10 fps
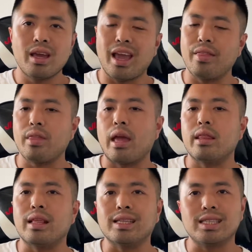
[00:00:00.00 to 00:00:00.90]
and
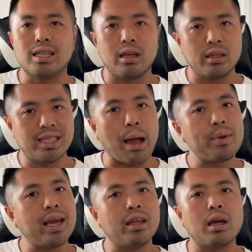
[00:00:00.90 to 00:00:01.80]
then there's Stab
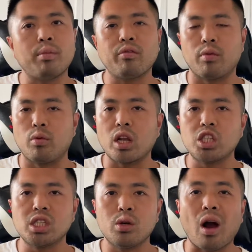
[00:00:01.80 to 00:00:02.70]
Cannon coming from the
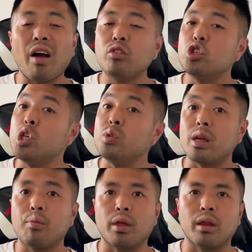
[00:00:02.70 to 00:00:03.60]
Registeel, I have to shield
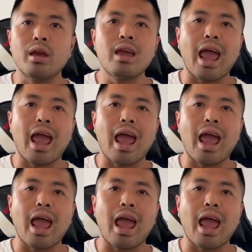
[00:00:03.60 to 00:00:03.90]
something,